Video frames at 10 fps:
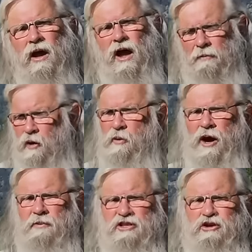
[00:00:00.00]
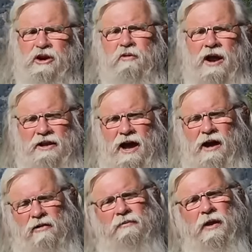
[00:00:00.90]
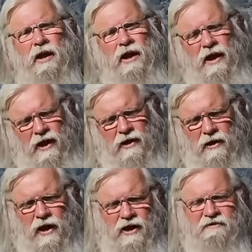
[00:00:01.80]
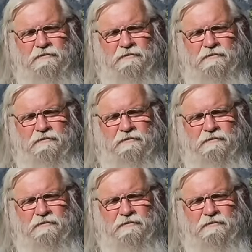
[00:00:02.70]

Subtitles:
I'm going to put up on the screen right now a